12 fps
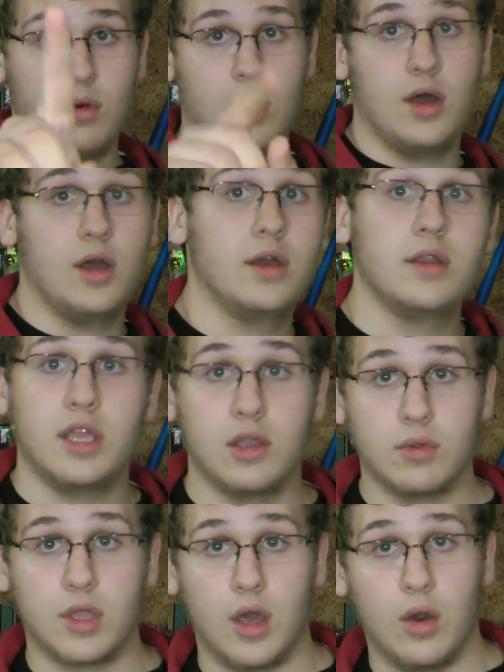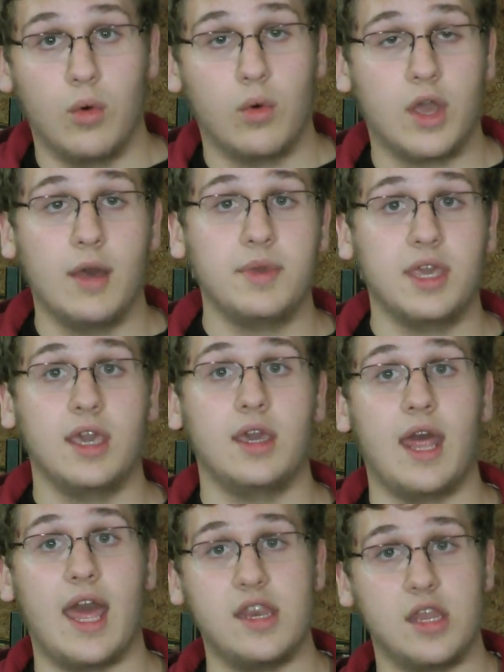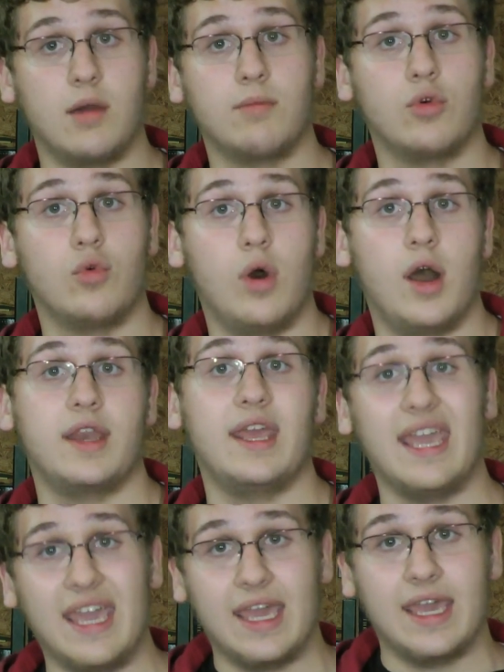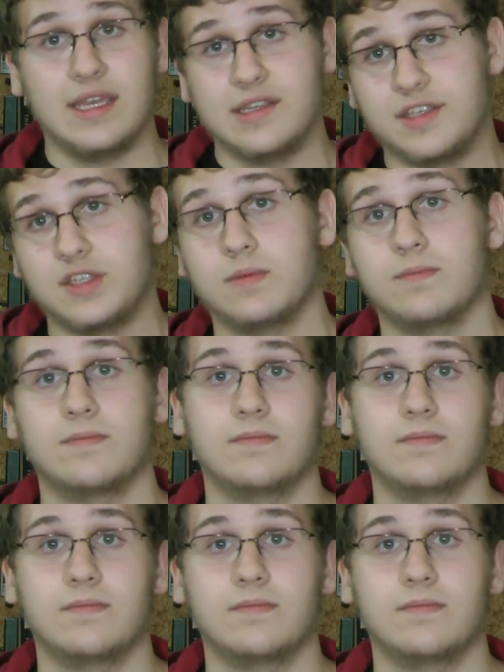1, here we go. Coming in at number 1 is